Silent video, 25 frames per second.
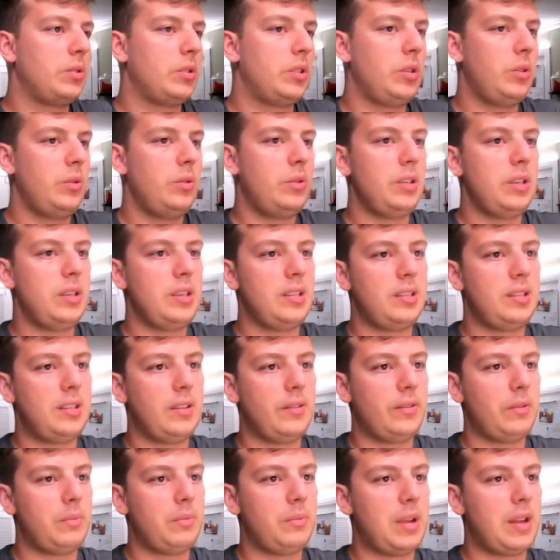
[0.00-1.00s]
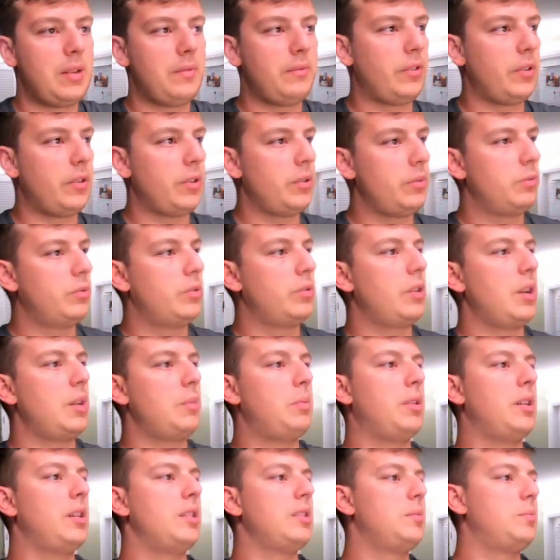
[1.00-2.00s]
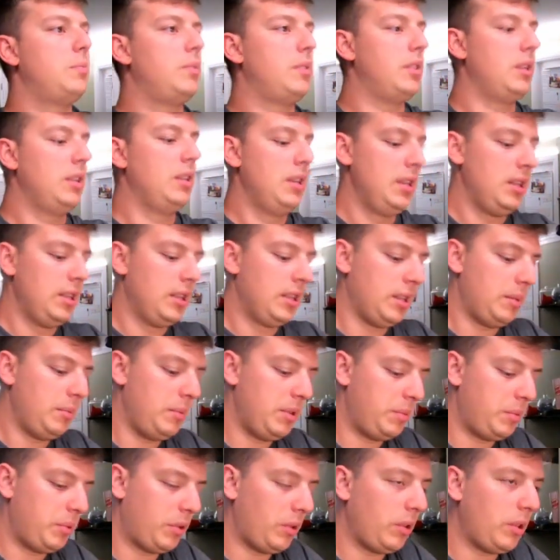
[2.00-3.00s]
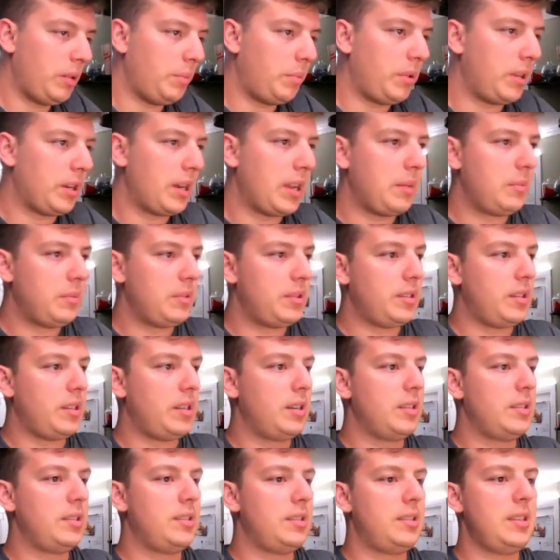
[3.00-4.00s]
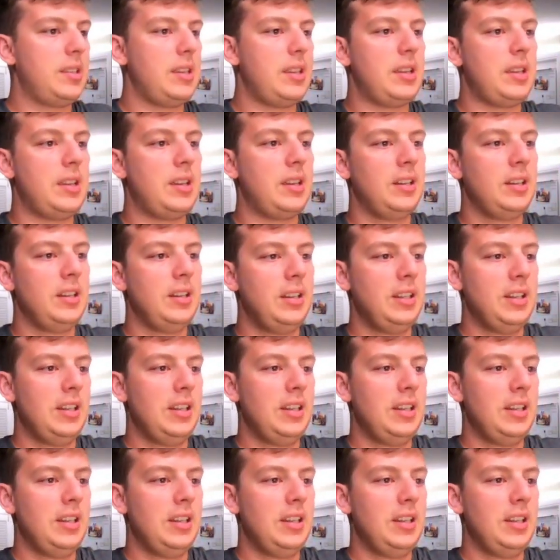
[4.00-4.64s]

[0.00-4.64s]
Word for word: own two of these different Manfrotto tripods, but let me pull up on Amazon and see.